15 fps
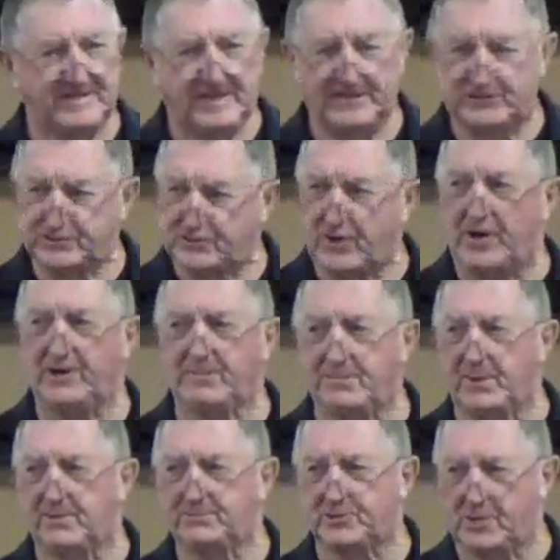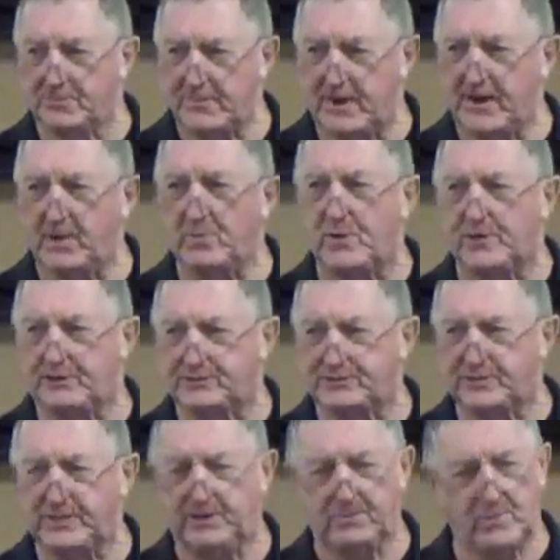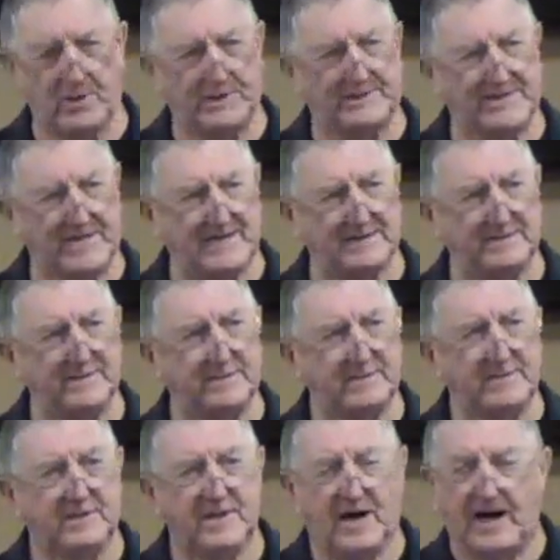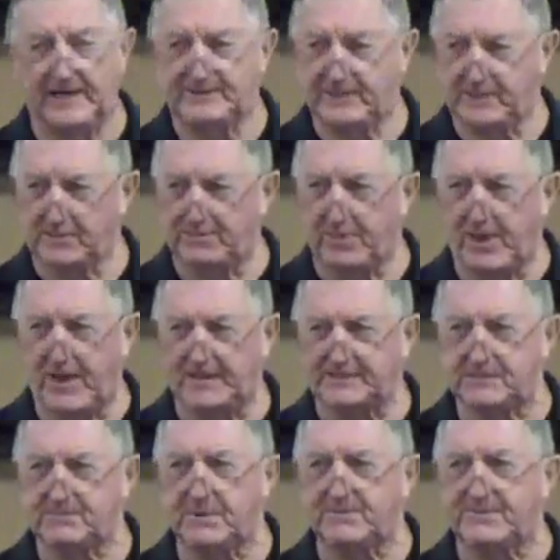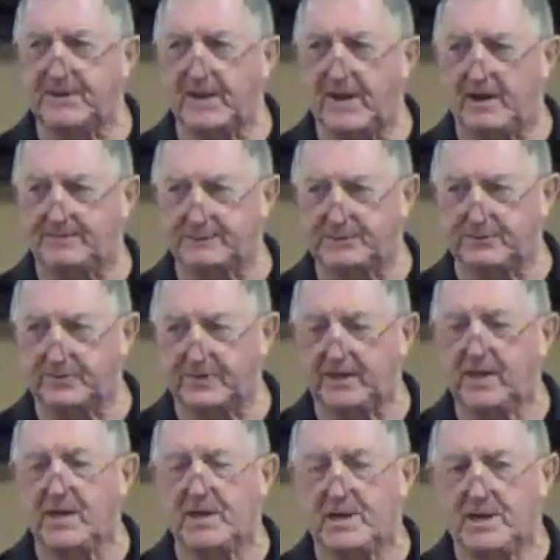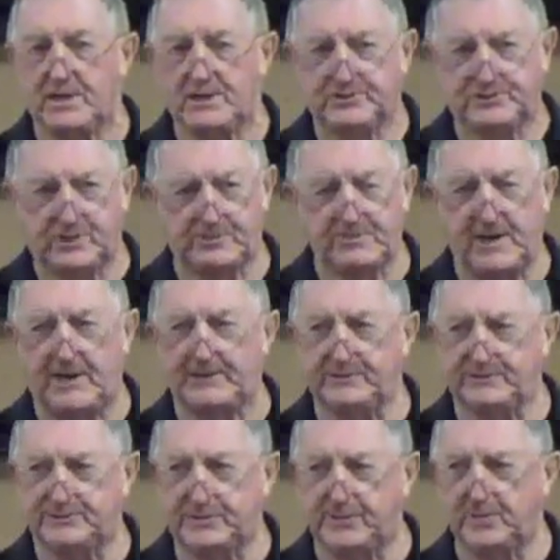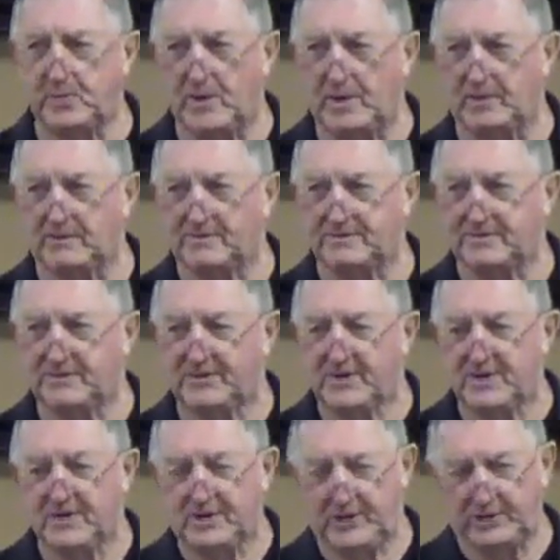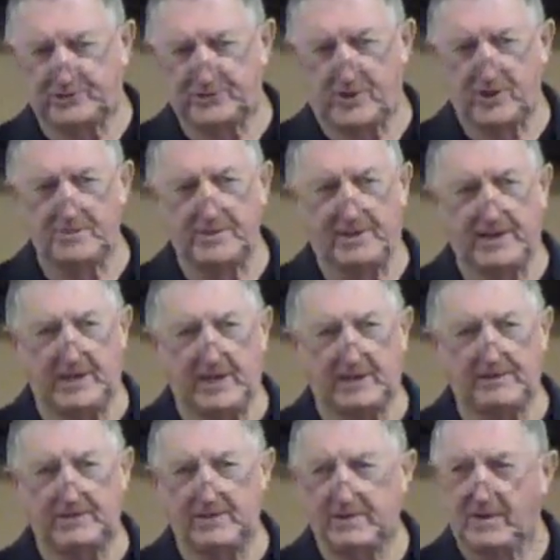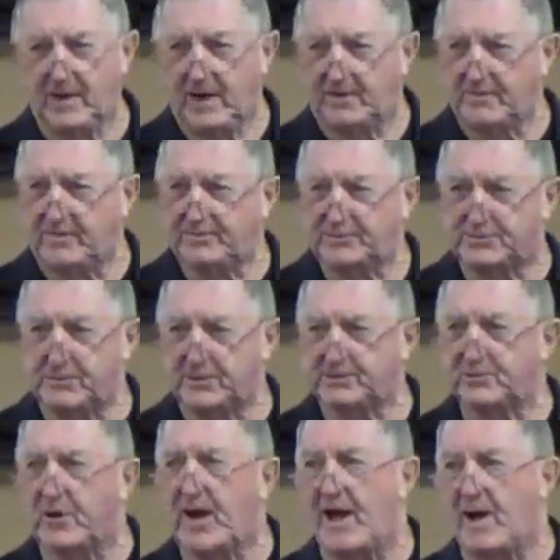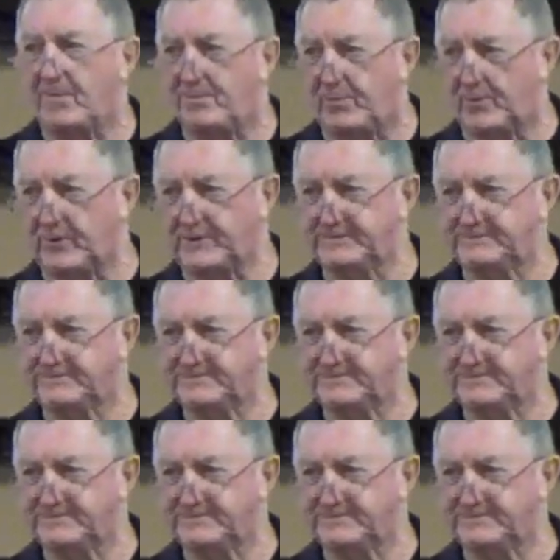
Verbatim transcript: It's starting to bloom. Jeremiah, what do you see in 110? I see the blossom of a banana tree. Jeremiah, you see well. You saw the beginning of a spiritual outpouring.